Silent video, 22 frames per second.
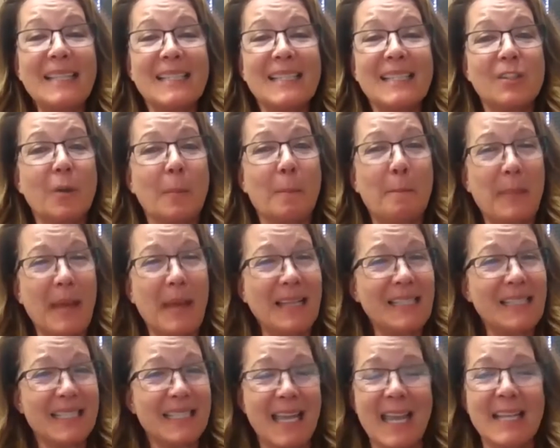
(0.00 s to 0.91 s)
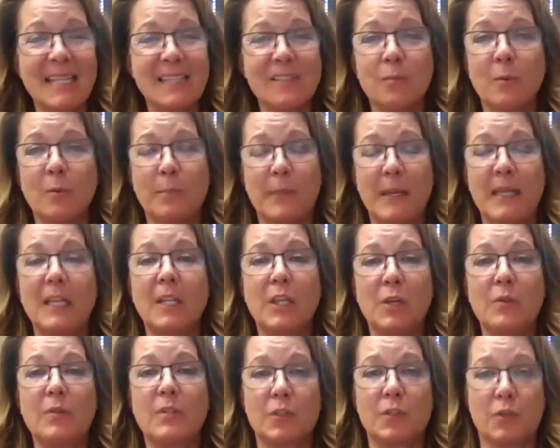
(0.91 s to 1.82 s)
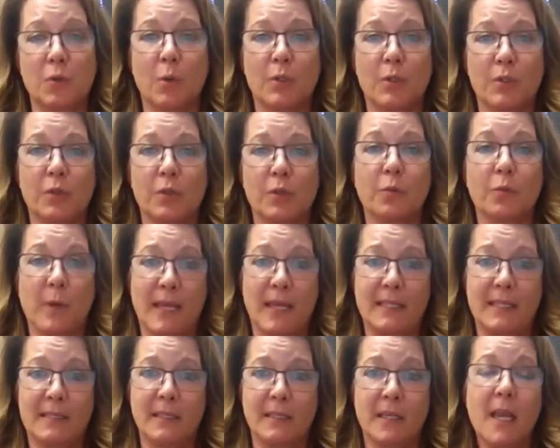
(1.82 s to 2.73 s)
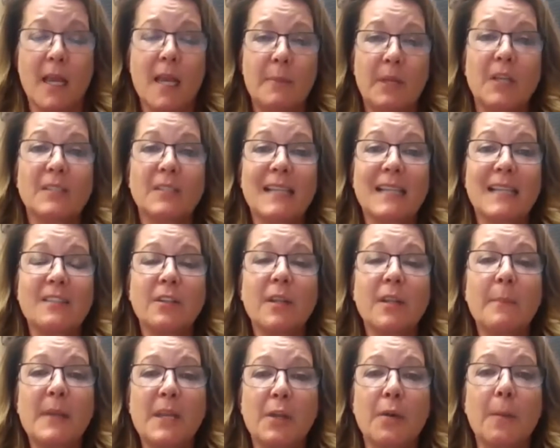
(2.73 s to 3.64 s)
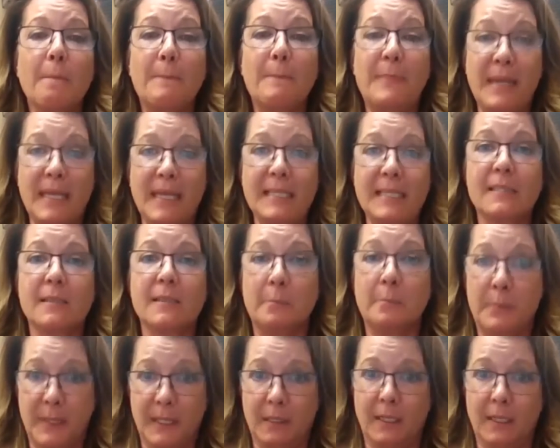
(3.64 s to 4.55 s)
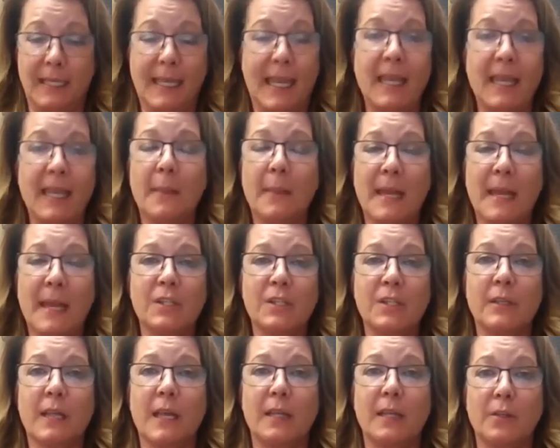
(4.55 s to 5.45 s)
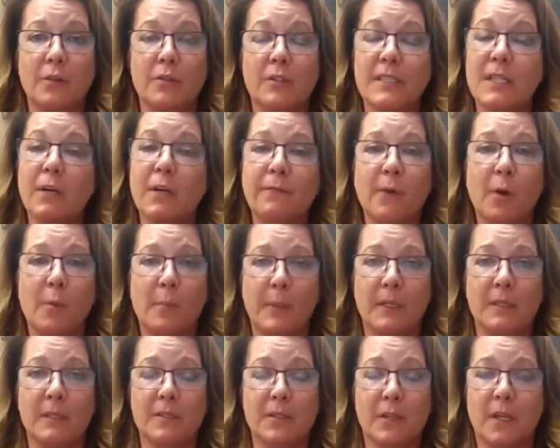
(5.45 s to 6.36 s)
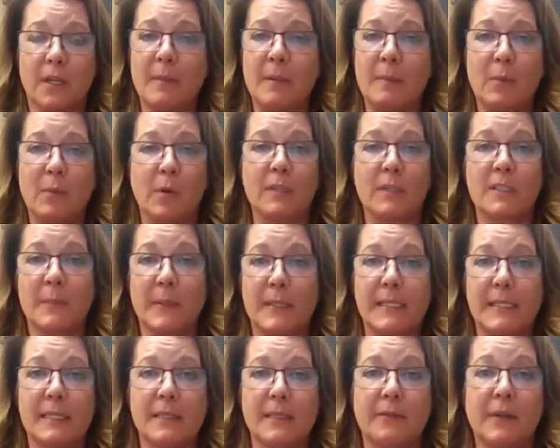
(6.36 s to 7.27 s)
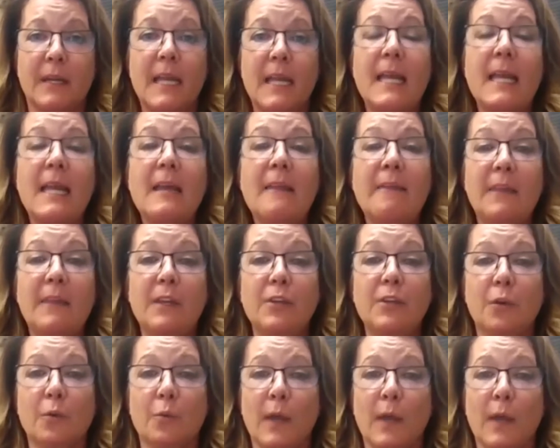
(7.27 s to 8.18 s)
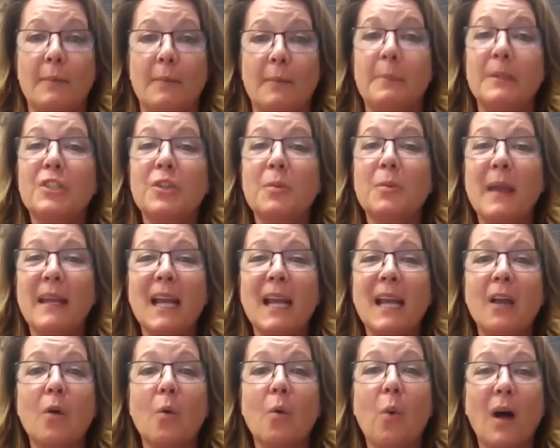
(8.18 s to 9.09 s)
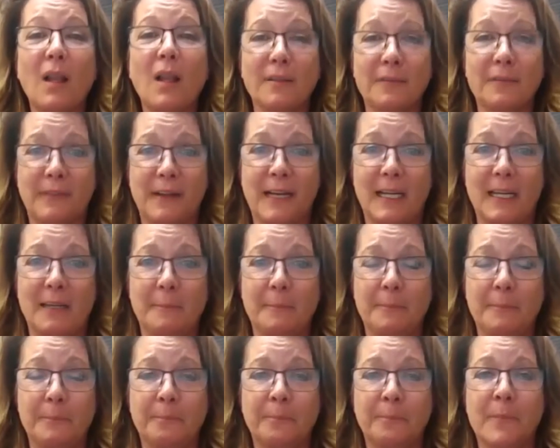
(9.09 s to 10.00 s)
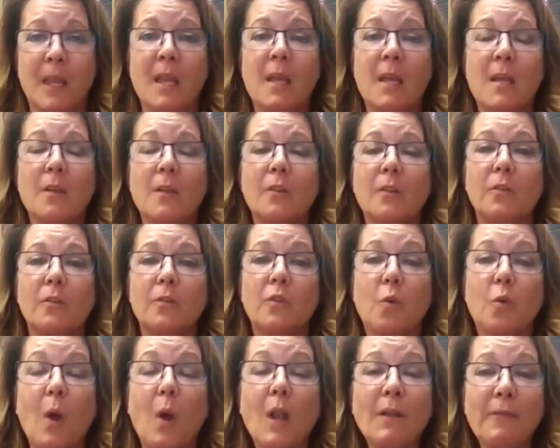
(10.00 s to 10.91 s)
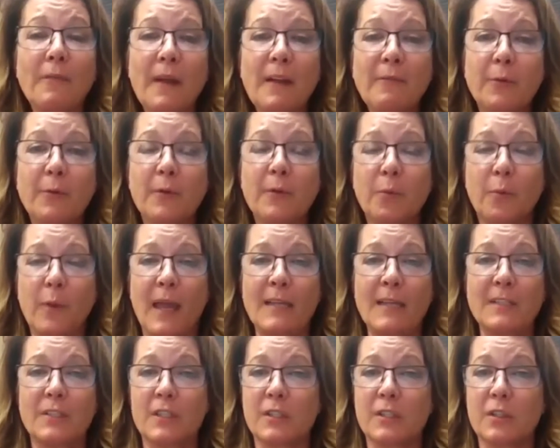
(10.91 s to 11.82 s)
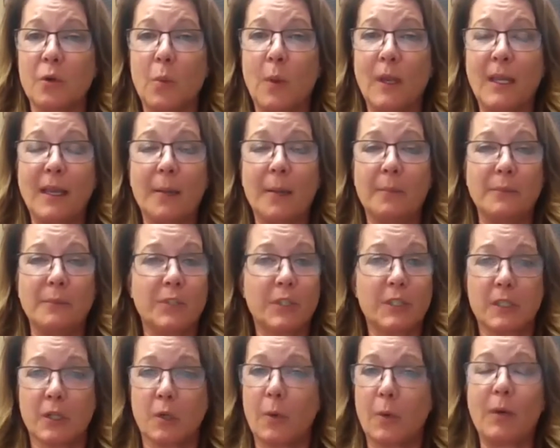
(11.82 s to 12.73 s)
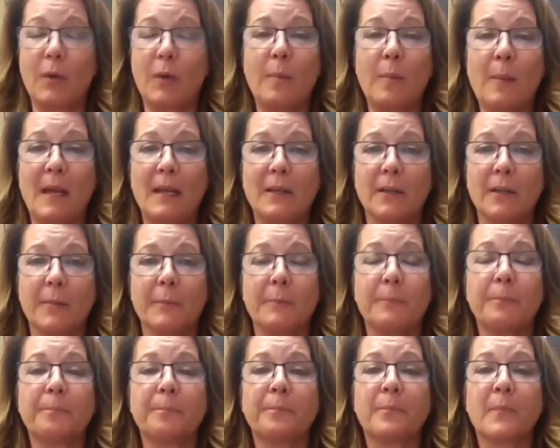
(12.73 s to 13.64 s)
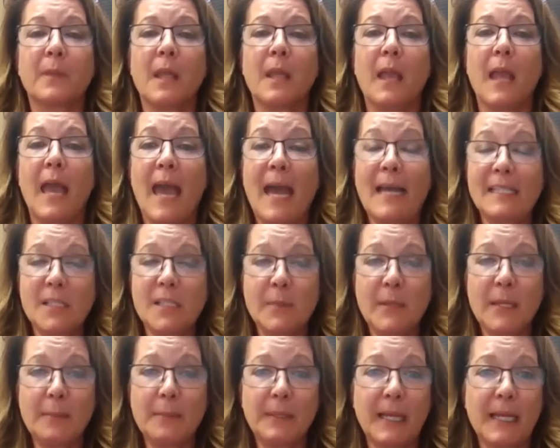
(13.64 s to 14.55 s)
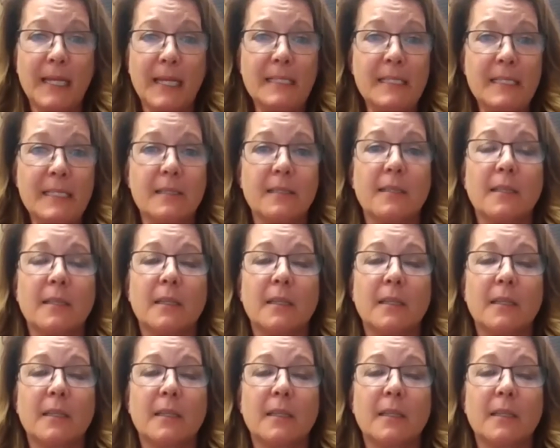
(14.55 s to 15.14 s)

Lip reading: Your best case would be to use it towards your rent, because that's going to be your biggest bill. I can't imagine that your cell phone bill is going to be more expensive than your rent, but you may not qualify. To qualify for the rent, just a quick reminder, has to be in place